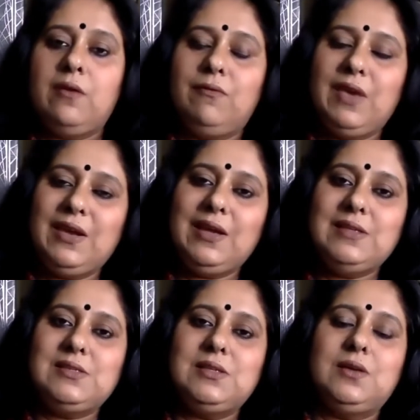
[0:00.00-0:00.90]

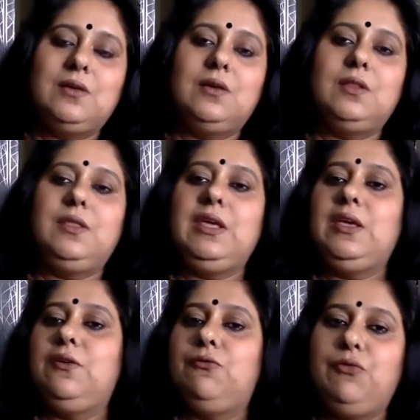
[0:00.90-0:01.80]
Whereas
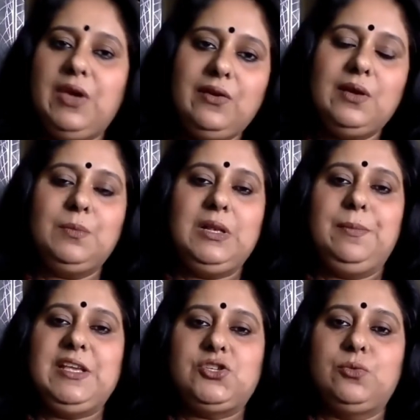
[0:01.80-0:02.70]
the
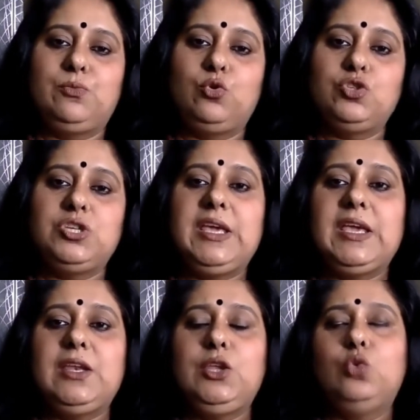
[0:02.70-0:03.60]
variable-based approach, he
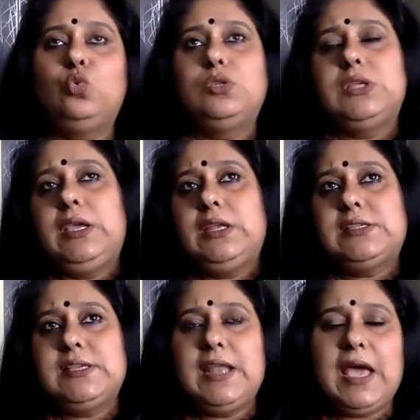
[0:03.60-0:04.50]
can use in a
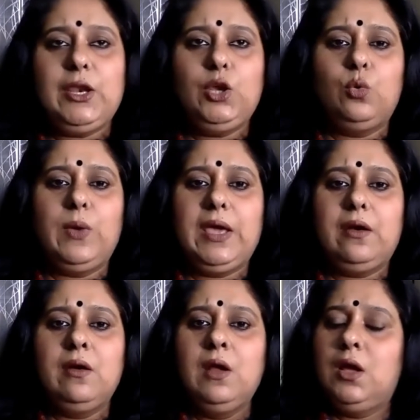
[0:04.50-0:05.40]
scenario
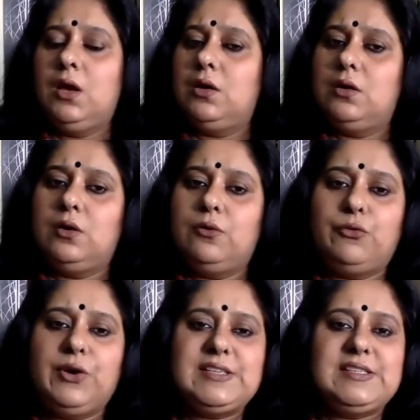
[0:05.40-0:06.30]
where,
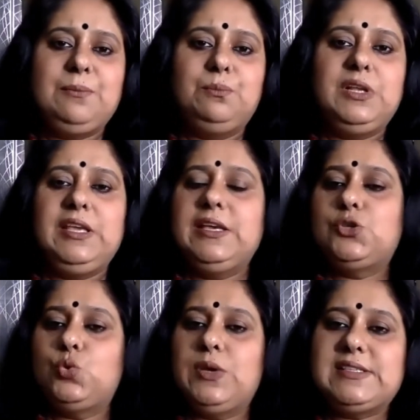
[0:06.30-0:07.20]
for example, he
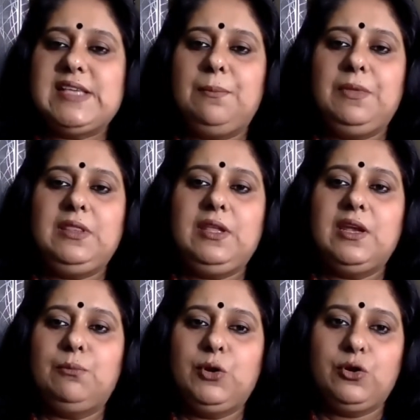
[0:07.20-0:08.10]
has to examine the
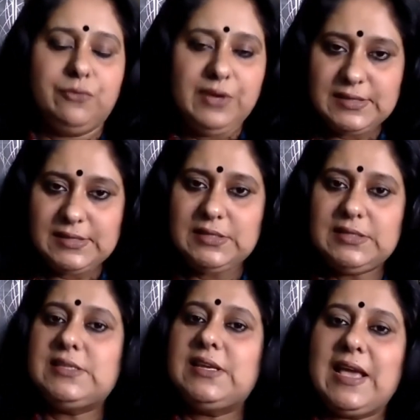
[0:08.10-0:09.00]
number of
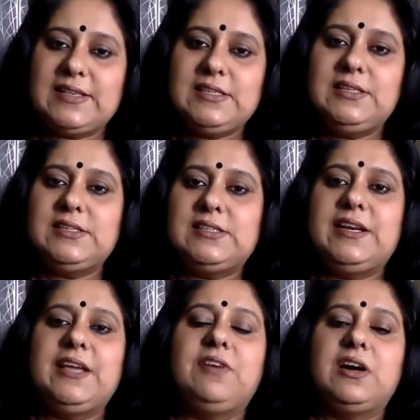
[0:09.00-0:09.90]
incidents and accidents
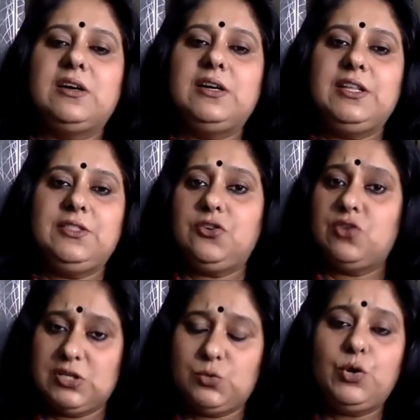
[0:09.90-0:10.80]
that have occurred in the
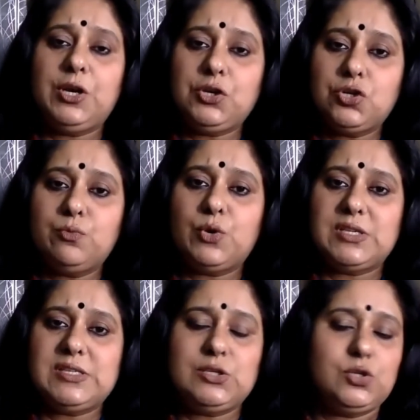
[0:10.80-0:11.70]
transportation
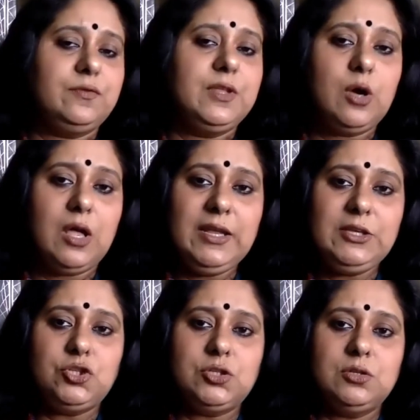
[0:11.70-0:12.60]
process of the
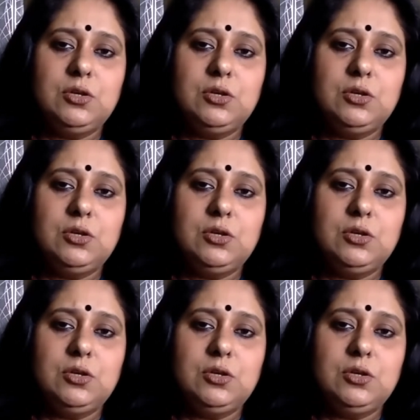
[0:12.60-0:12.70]
college,